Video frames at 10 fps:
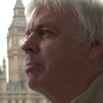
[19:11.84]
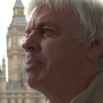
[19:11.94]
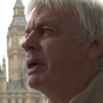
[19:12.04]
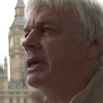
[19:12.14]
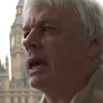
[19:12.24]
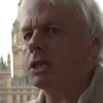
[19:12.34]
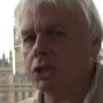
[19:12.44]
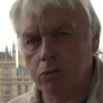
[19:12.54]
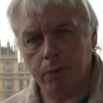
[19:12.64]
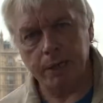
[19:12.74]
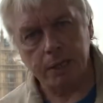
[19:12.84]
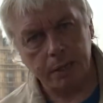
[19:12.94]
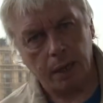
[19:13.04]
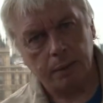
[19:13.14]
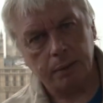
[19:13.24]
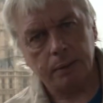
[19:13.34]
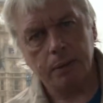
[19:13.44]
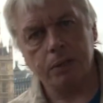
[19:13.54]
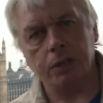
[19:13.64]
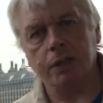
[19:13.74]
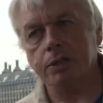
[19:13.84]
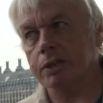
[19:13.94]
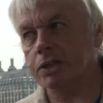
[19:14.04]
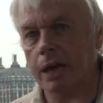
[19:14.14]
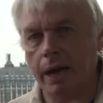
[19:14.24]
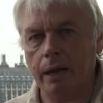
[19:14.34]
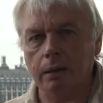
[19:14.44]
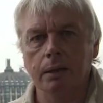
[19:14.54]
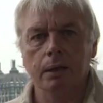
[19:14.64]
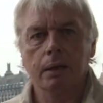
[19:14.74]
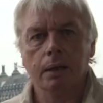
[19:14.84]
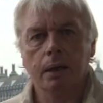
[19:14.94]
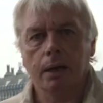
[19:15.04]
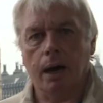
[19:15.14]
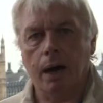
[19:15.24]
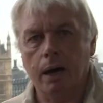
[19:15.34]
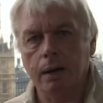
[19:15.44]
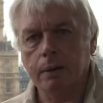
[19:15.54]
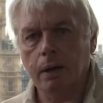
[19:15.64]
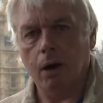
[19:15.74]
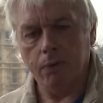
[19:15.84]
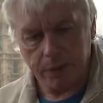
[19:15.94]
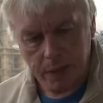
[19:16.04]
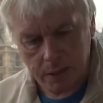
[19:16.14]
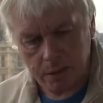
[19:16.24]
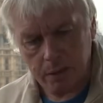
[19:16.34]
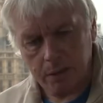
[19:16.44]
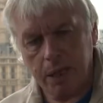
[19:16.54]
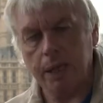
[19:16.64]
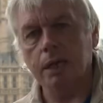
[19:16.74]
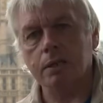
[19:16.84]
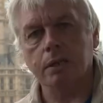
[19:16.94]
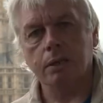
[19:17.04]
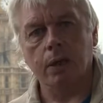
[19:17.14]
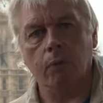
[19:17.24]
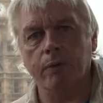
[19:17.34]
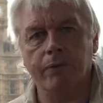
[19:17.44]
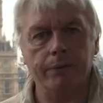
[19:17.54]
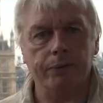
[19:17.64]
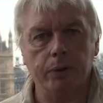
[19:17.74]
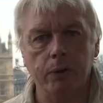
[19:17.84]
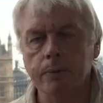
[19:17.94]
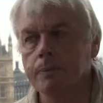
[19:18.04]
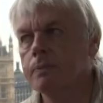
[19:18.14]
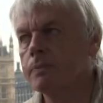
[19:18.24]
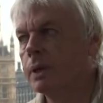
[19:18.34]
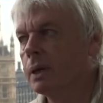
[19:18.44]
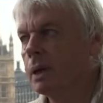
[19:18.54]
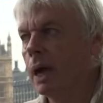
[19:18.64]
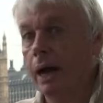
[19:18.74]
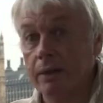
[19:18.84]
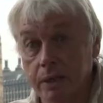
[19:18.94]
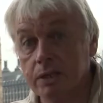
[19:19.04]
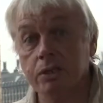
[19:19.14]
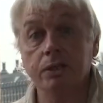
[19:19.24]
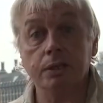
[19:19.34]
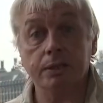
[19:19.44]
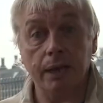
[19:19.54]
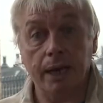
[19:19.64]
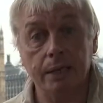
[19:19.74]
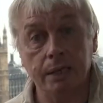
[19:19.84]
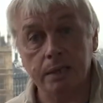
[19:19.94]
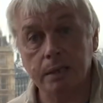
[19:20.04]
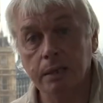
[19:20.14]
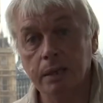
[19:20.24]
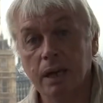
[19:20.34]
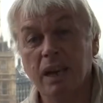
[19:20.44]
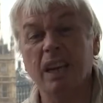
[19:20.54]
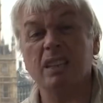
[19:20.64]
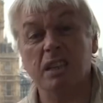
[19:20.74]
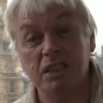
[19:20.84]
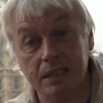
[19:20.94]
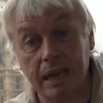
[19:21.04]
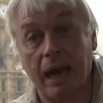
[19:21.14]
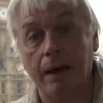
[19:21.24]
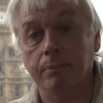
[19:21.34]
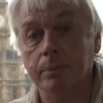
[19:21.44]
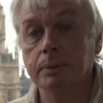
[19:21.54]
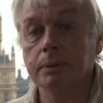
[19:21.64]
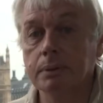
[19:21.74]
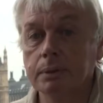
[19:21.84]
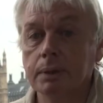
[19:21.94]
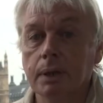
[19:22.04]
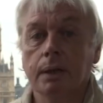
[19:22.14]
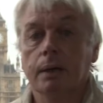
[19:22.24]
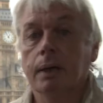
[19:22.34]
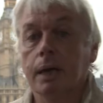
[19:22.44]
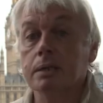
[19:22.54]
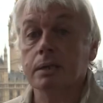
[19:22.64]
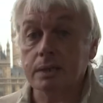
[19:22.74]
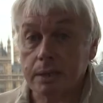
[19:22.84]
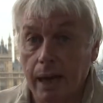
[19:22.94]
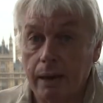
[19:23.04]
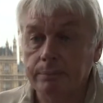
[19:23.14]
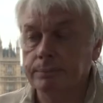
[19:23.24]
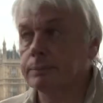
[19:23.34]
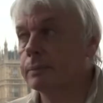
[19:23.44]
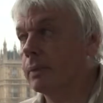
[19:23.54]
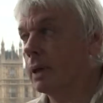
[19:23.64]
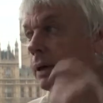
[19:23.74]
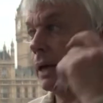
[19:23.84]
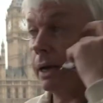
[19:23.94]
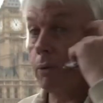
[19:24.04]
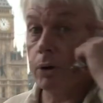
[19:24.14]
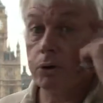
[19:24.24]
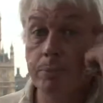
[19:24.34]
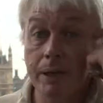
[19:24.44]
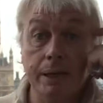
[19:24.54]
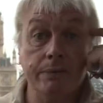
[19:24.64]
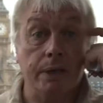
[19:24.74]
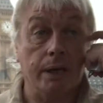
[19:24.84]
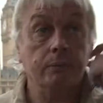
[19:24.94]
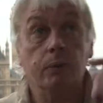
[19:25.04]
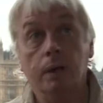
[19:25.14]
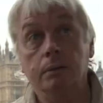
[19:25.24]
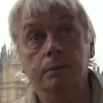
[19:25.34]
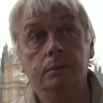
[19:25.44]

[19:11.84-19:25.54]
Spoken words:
begin to register, such is the scale over these years that we've lived through. And this is just the latest. It's a scam. It's a scam. And anyone who believes it, well,